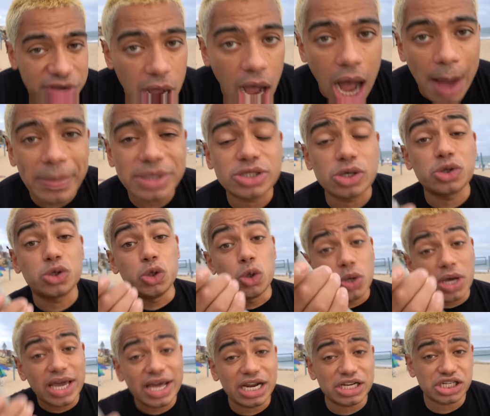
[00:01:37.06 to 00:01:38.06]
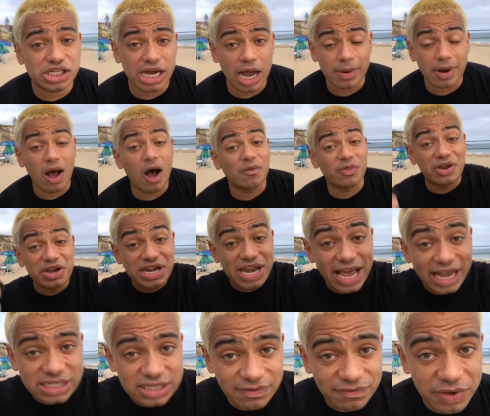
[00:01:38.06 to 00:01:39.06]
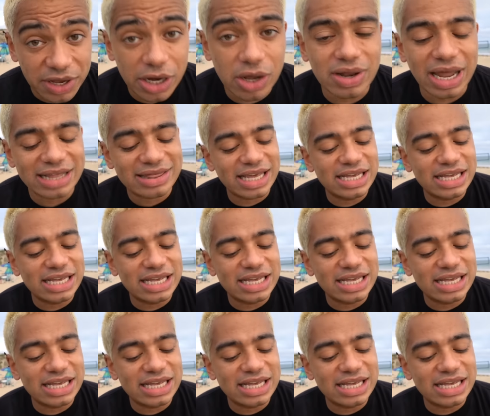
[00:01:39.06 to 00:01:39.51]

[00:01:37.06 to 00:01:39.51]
comments so you can get a shout out on the next video like